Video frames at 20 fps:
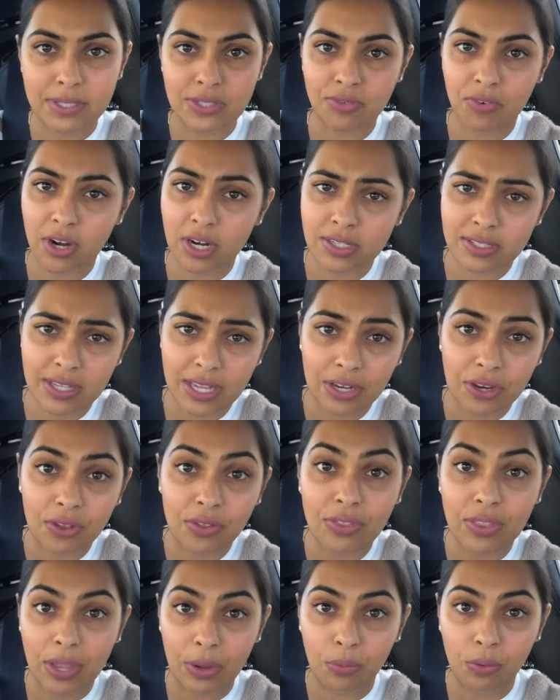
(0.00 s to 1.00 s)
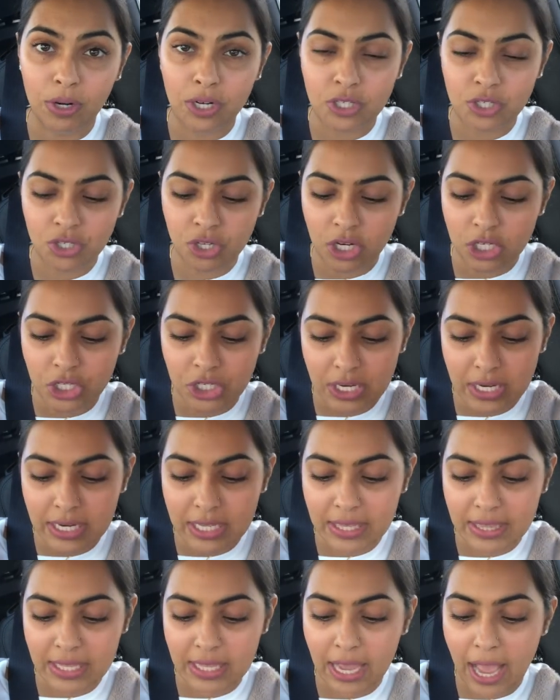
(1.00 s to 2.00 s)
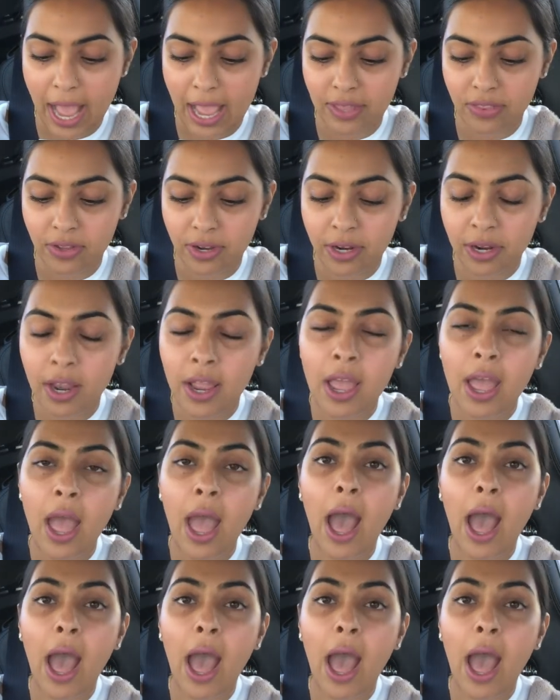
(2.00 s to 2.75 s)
As far as I know, they weren't charged anything either,